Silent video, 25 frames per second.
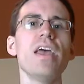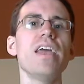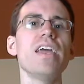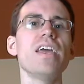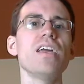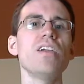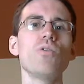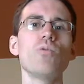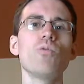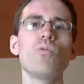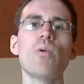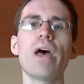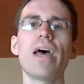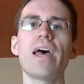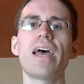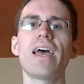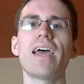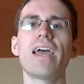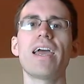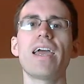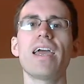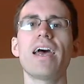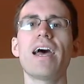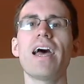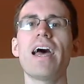In a
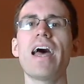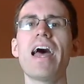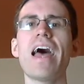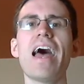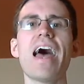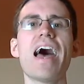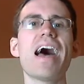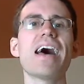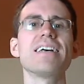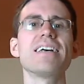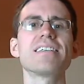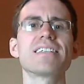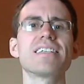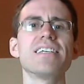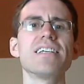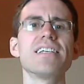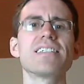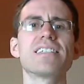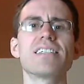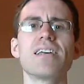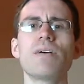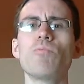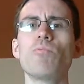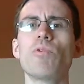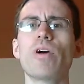way, asking
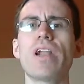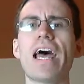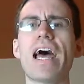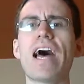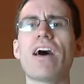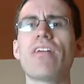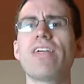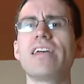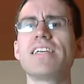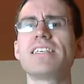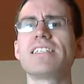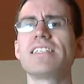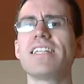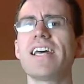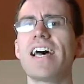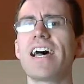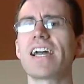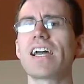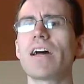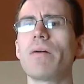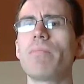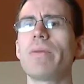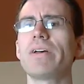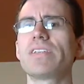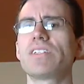someone how they
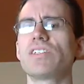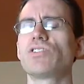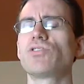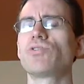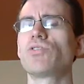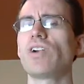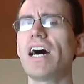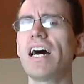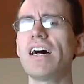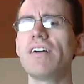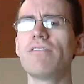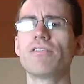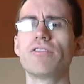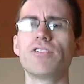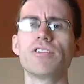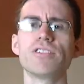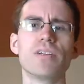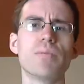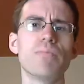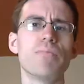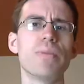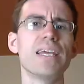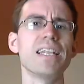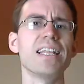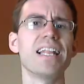stack up as a driver is
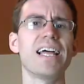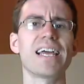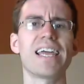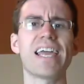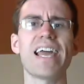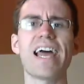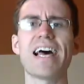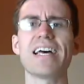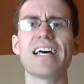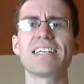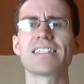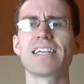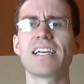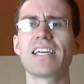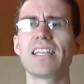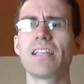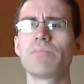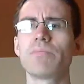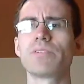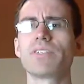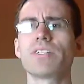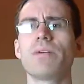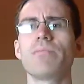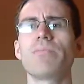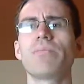a bit like asking
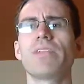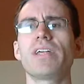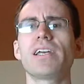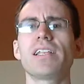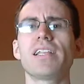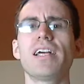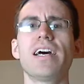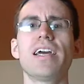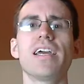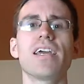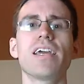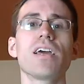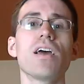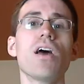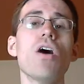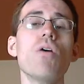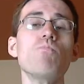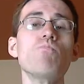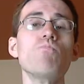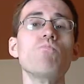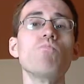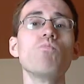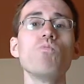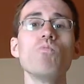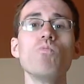them something like,
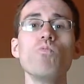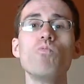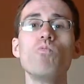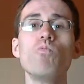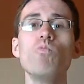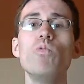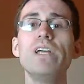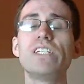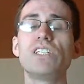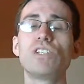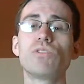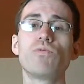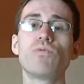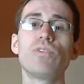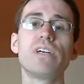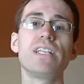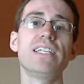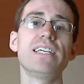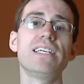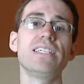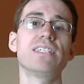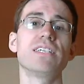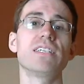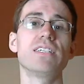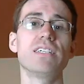which
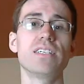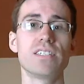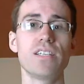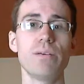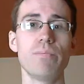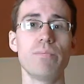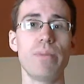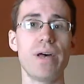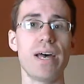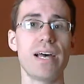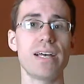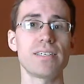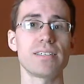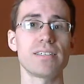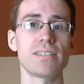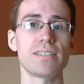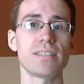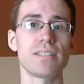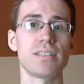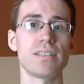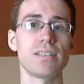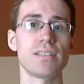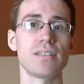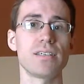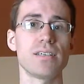religion is the
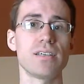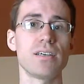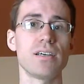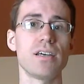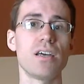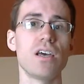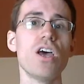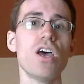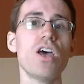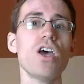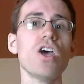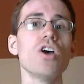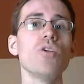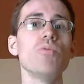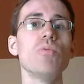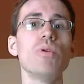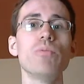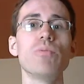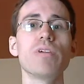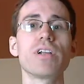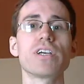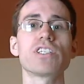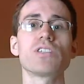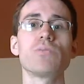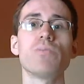best? We
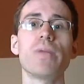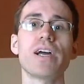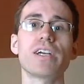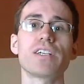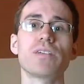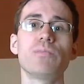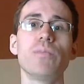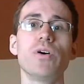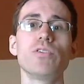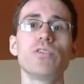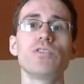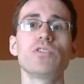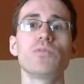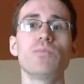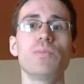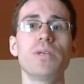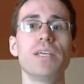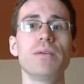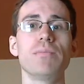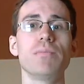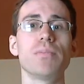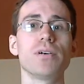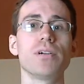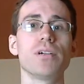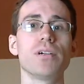would expect most
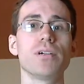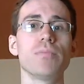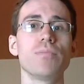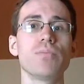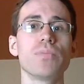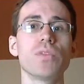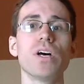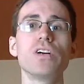people,